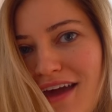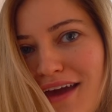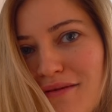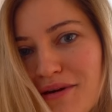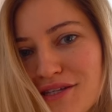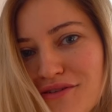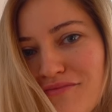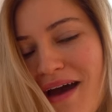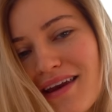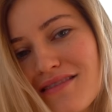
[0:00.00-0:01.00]
a picture
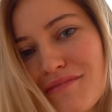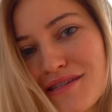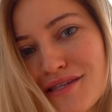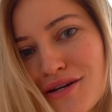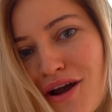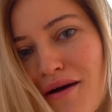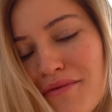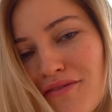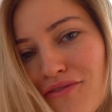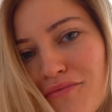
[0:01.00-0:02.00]
of Maddie that my sister got
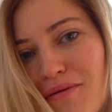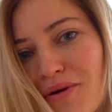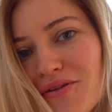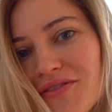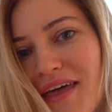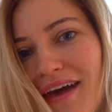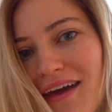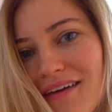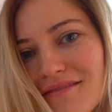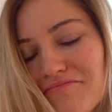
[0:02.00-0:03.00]
me for my
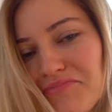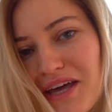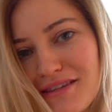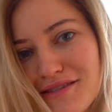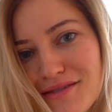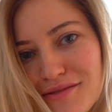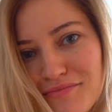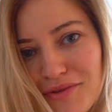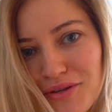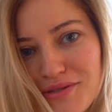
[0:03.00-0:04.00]
birthday. That's,
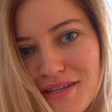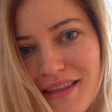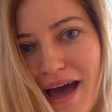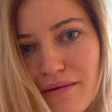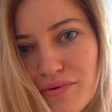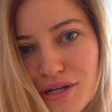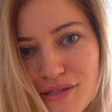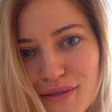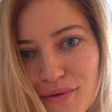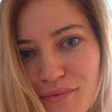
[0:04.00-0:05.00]
you'll see that pretty
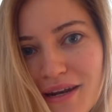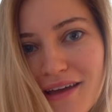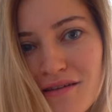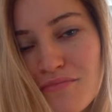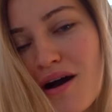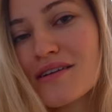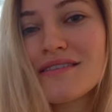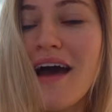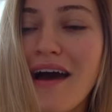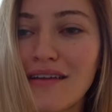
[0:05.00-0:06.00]
soon when I
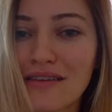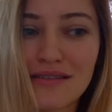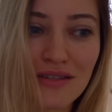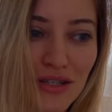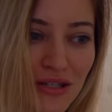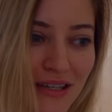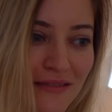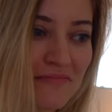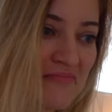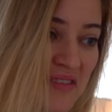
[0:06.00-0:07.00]
unbox that, because
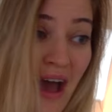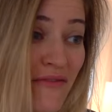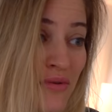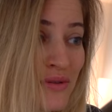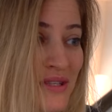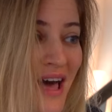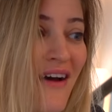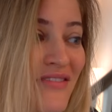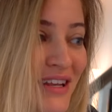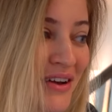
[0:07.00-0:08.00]
clearly I haven't posted
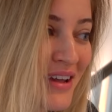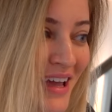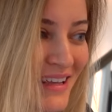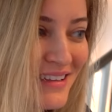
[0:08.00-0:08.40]
that video yet